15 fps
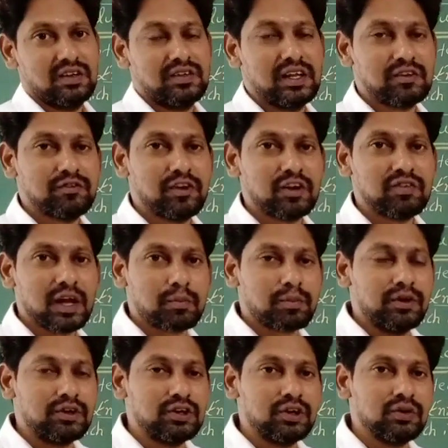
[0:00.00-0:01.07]
Therefore, we are
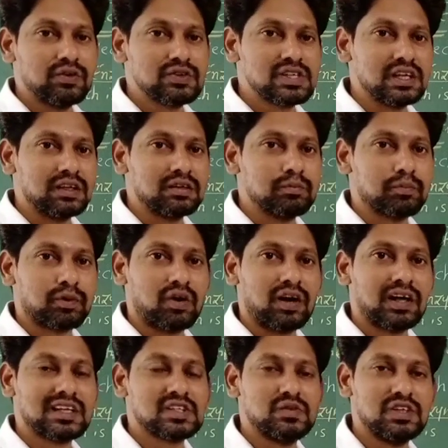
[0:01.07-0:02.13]
producing
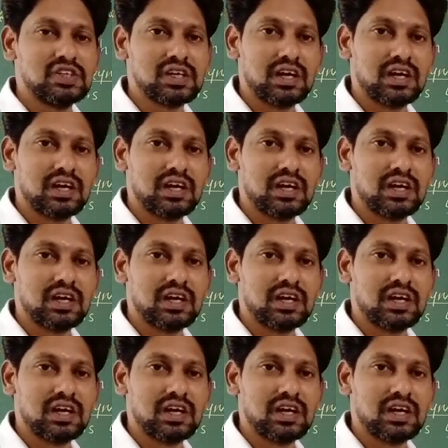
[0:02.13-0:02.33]
products which